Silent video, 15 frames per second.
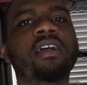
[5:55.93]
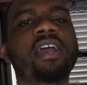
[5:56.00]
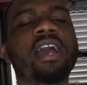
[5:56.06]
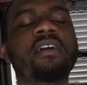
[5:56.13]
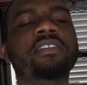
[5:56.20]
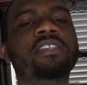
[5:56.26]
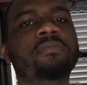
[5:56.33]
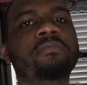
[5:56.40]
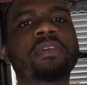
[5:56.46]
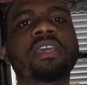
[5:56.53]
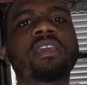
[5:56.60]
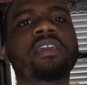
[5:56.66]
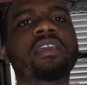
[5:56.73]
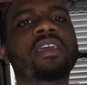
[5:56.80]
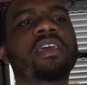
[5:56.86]
account to
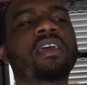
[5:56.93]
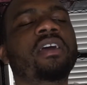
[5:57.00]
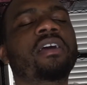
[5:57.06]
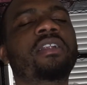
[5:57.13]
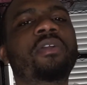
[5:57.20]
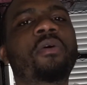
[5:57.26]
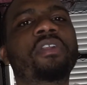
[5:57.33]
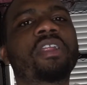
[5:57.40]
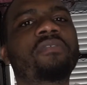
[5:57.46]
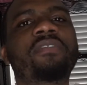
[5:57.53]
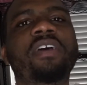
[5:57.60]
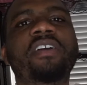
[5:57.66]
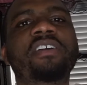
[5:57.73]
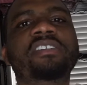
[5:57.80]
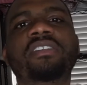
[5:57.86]
be loading
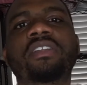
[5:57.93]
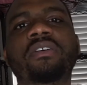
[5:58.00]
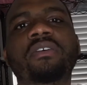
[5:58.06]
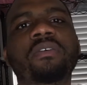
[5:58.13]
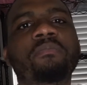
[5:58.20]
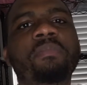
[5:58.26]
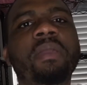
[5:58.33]
very slow.